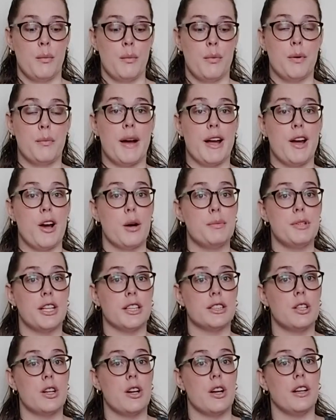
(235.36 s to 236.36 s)
put my
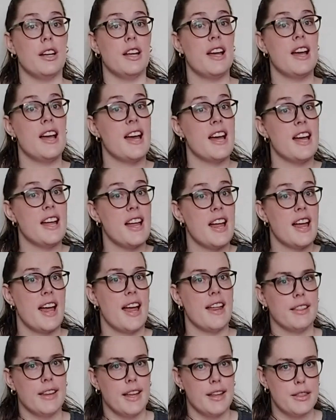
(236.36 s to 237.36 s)
objects on
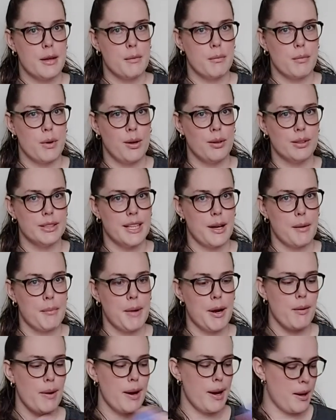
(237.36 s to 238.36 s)
and let them roll down
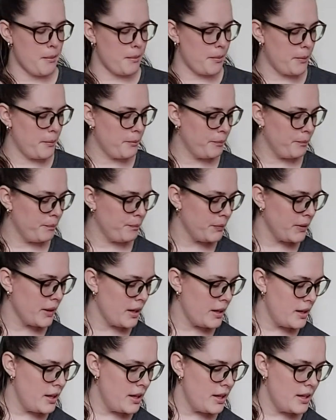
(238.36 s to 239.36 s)
my ramp.
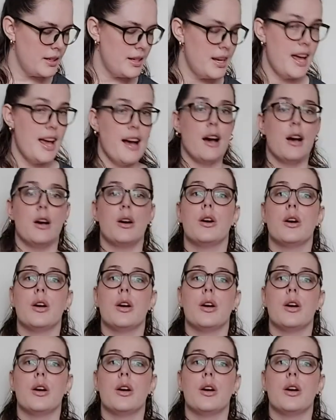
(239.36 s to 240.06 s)
Now,